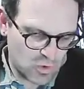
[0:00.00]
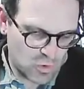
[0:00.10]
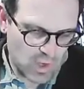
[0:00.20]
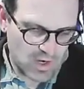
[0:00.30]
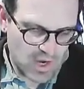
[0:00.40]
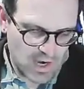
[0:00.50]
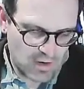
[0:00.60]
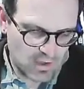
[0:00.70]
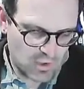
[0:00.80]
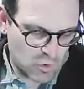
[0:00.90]
who
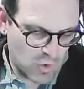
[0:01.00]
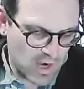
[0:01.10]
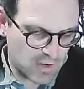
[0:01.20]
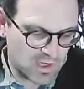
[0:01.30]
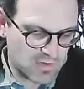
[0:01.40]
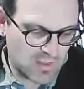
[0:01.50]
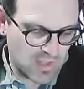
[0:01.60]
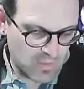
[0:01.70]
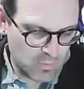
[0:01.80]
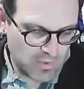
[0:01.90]
harried
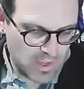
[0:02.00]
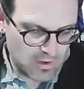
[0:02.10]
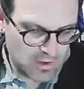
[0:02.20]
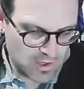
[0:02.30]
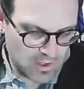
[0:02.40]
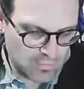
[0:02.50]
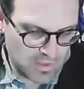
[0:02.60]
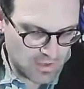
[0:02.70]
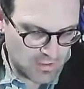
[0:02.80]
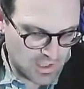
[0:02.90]
them
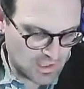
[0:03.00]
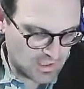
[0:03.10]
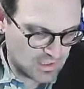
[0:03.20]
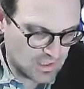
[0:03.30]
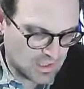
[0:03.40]
without end.